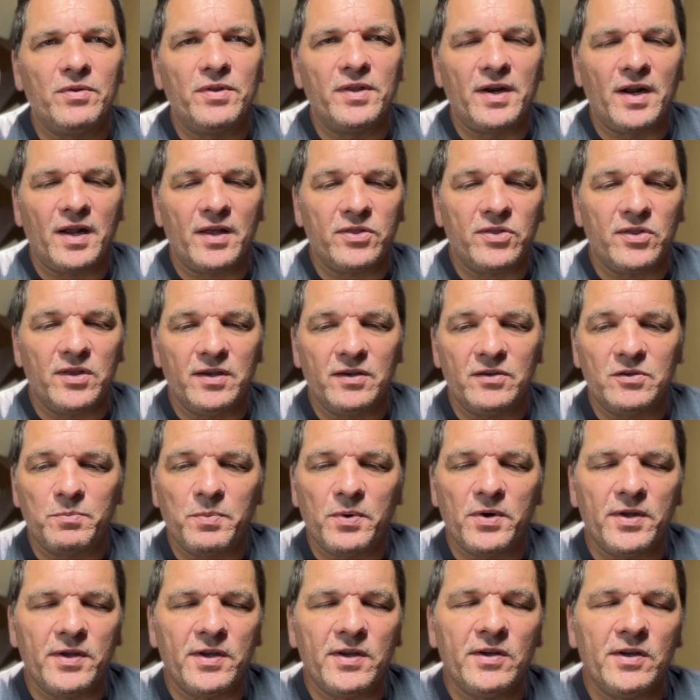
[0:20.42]
that I think is
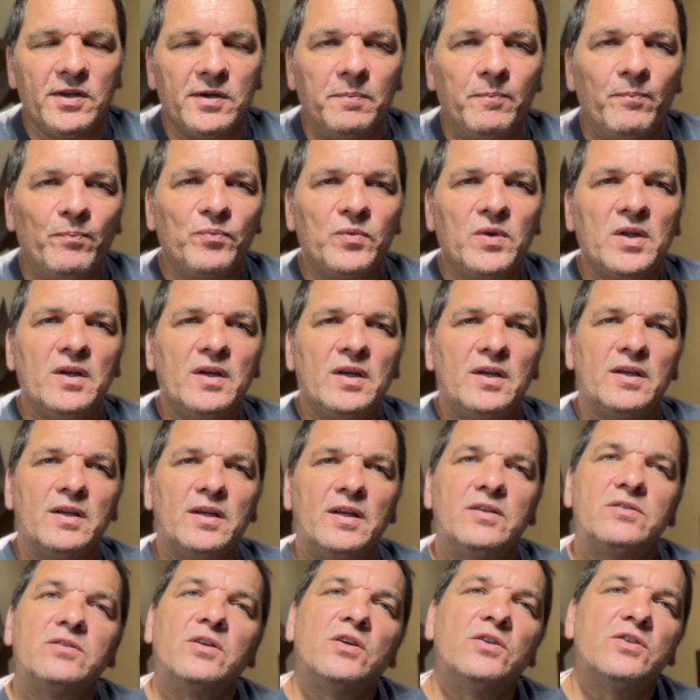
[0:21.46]
pretty good.
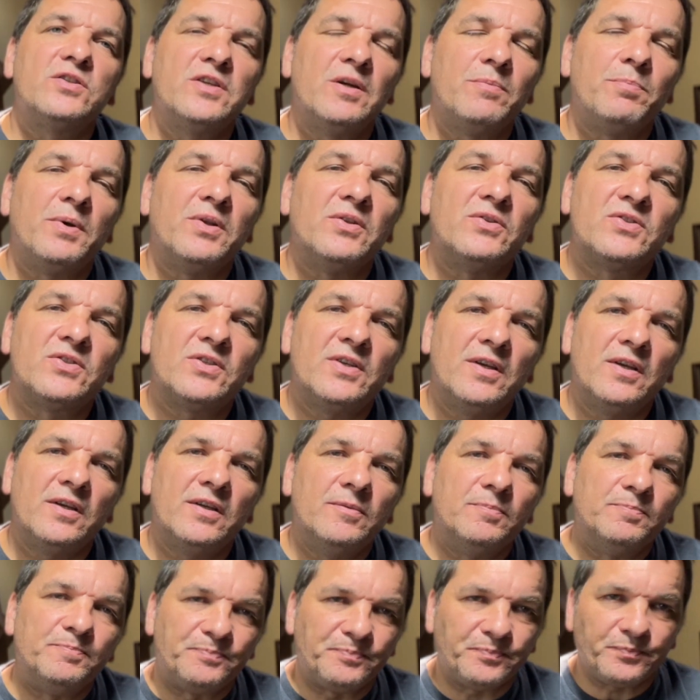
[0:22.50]
It's a ship at
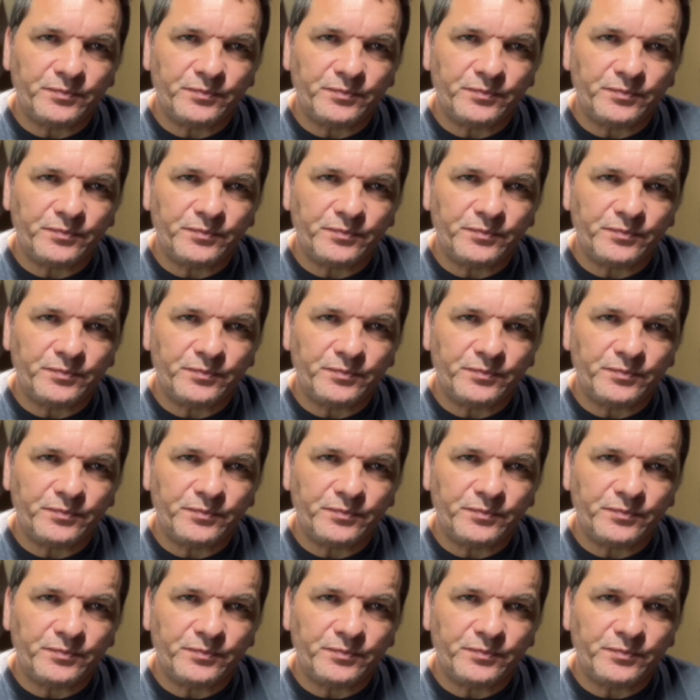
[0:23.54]
sea.